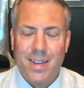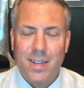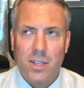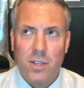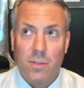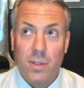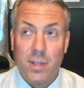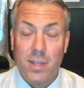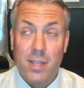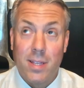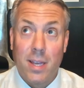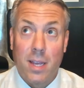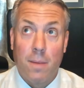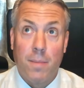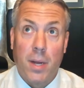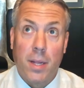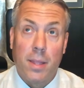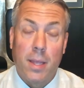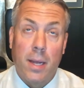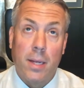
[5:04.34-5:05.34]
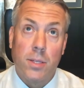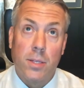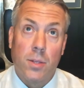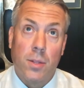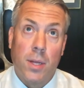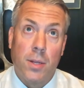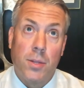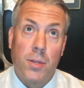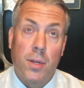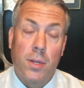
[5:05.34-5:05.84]
So let's think about that. So
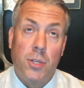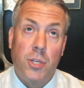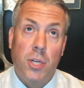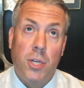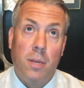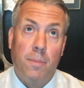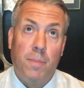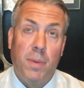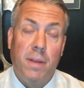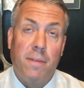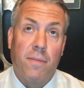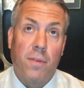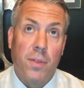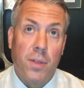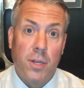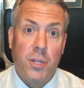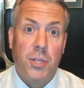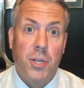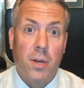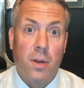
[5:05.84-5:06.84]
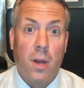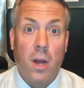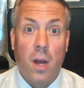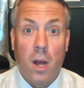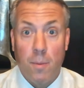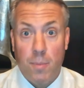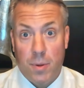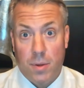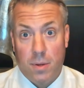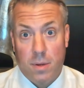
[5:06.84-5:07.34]
they took GDP for this year
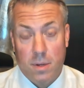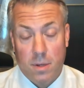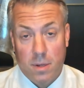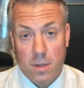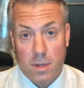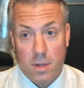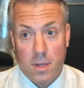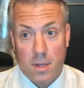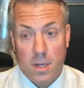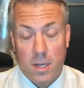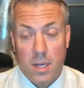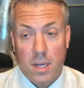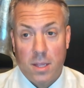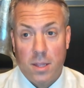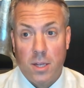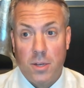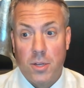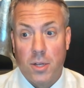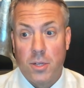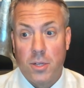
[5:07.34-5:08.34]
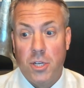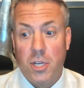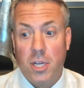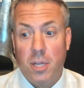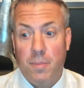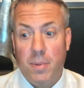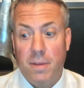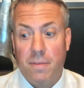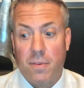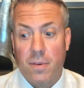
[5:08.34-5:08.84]
up, they took
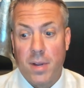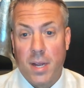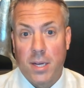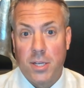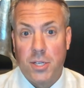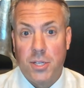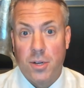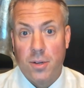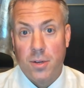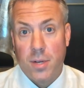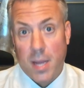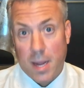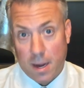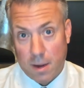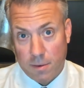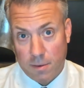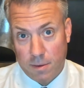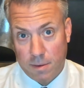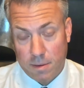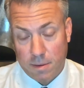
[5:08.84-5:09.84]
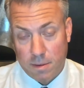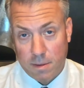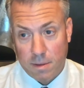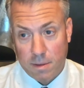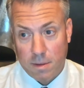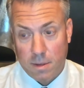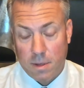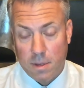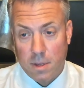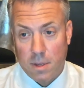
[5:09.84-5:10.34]
GDP for next year down,
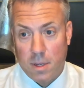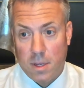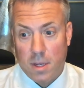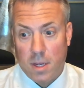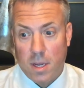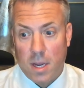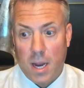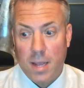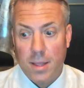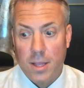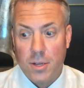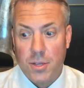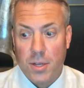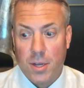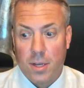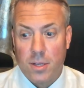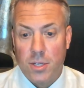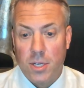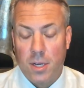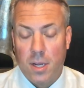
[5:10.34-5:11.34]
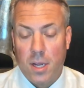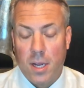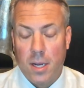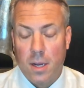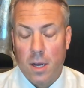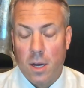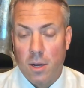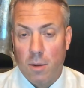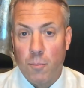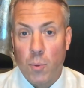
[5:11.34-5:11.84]
and they took G-
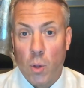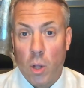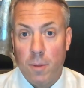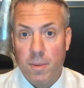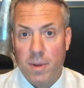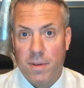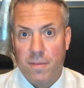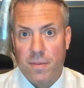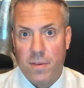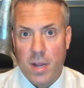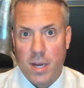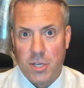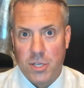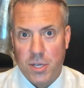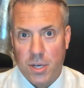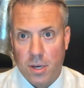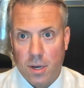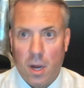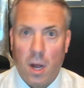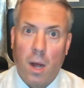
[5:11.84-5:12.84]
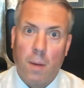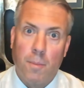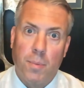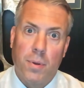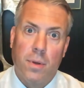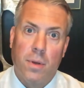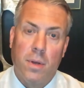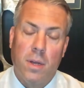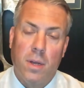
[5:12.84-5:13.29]
and unemployment for next year up.